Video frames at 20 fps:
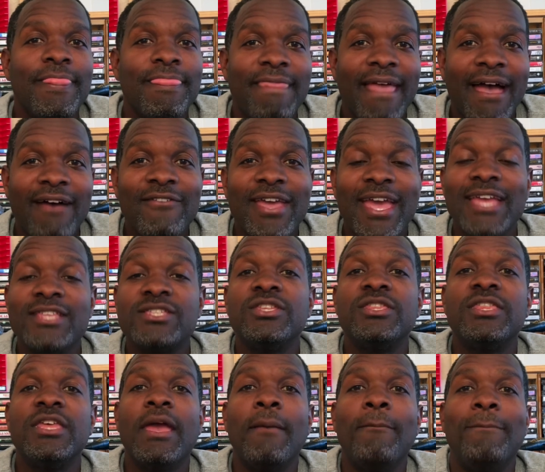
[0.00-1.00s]
navigate to
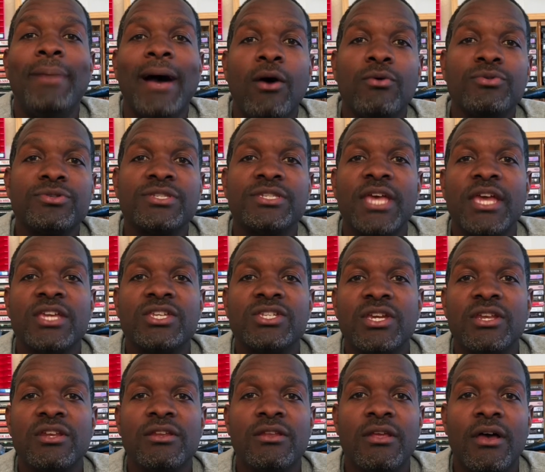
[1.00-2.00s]
the About
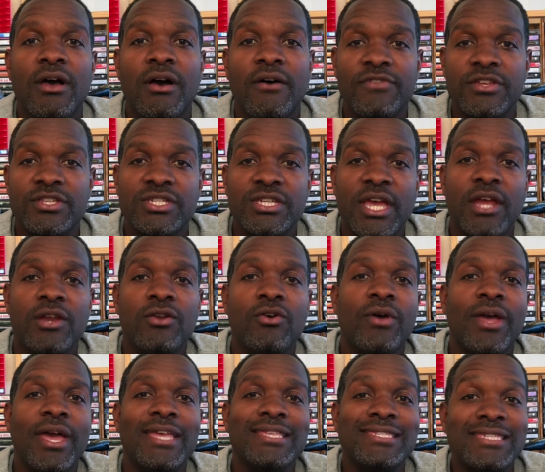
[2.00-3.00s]
section of the
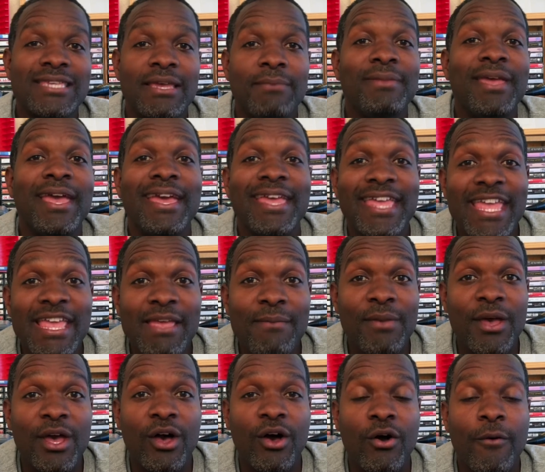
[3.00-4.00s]
channel and send me an
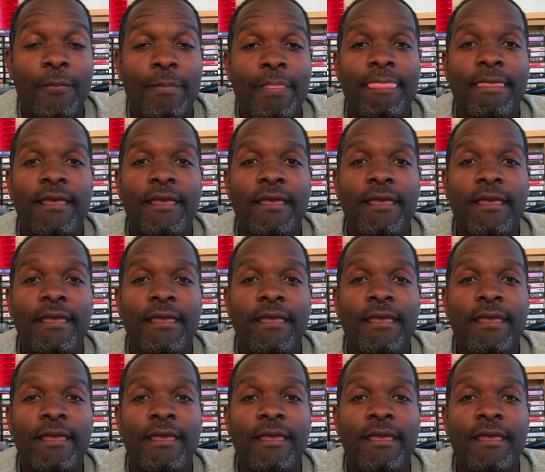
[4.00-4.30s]
email.